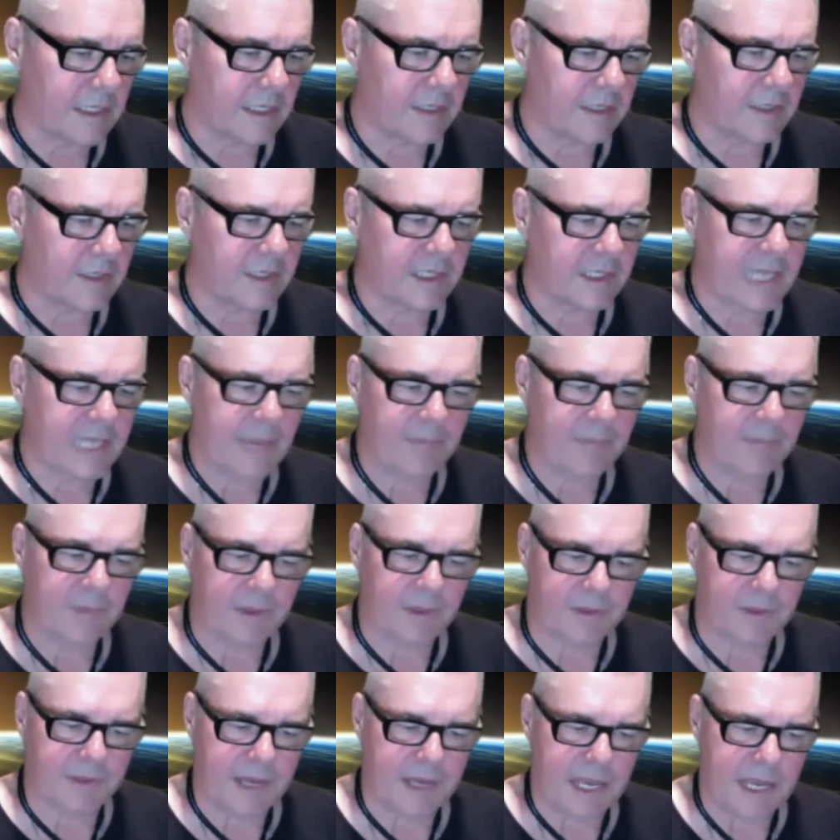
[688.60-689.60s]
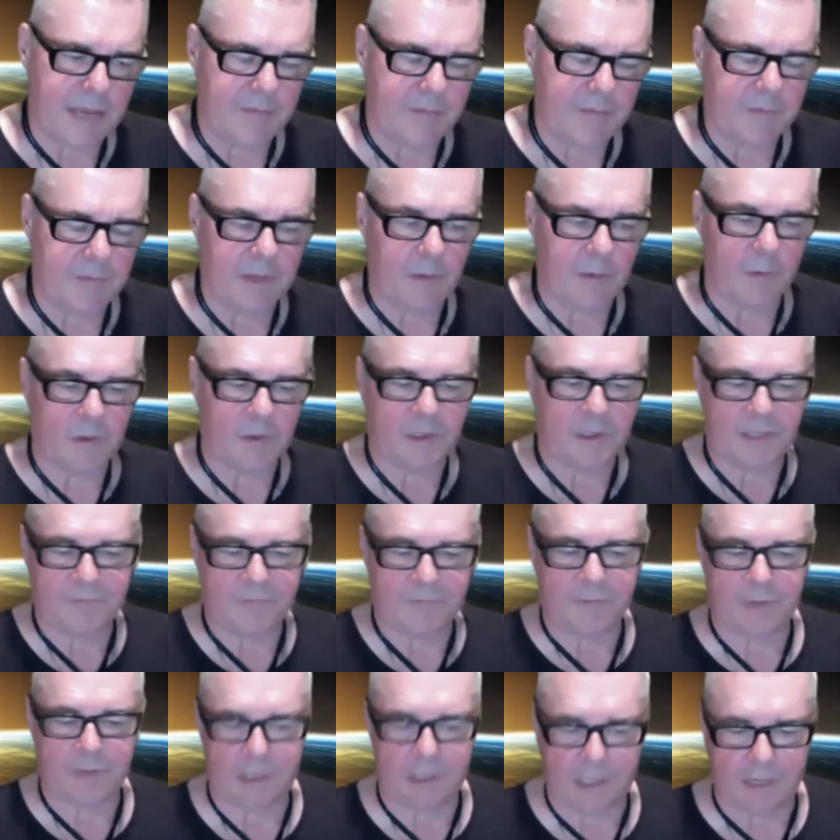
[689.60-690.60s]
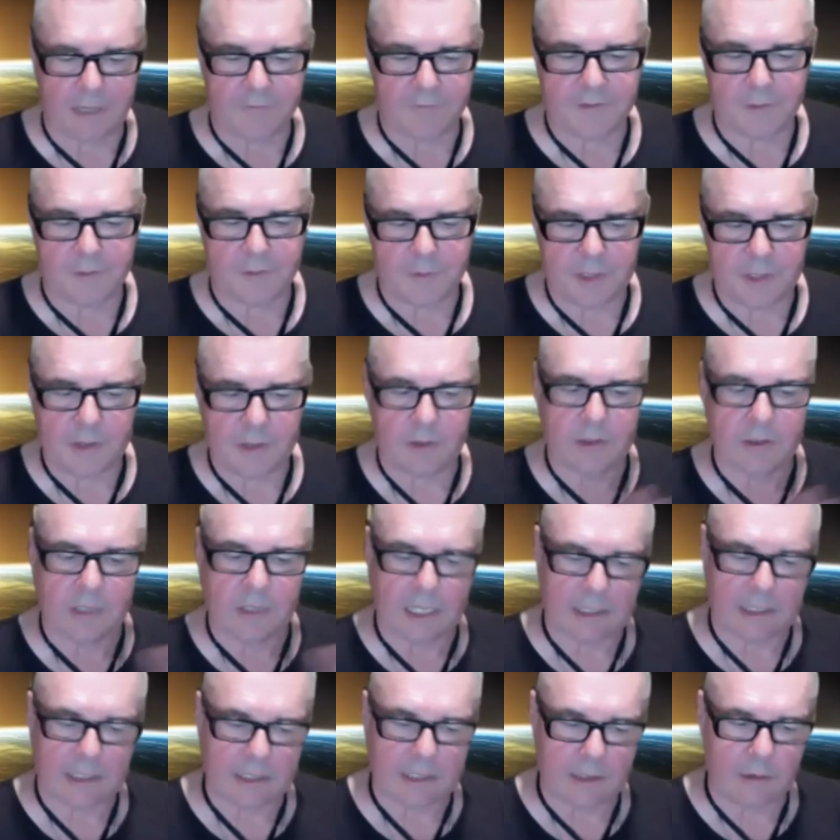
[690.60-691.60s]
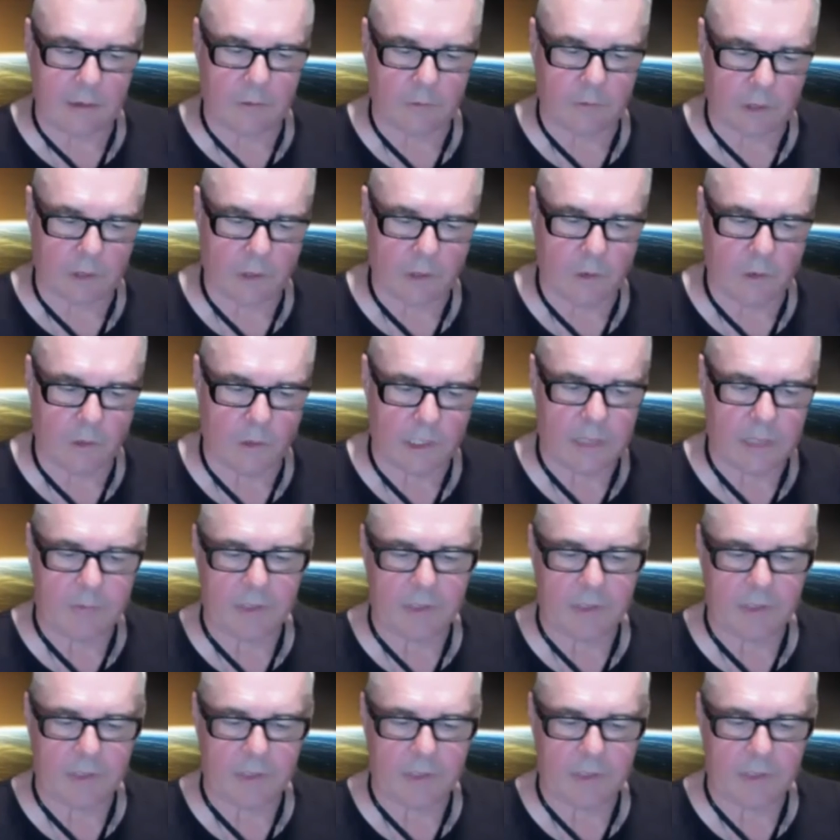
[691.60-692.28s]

kept the theme, that were different enough to be not like the old recording,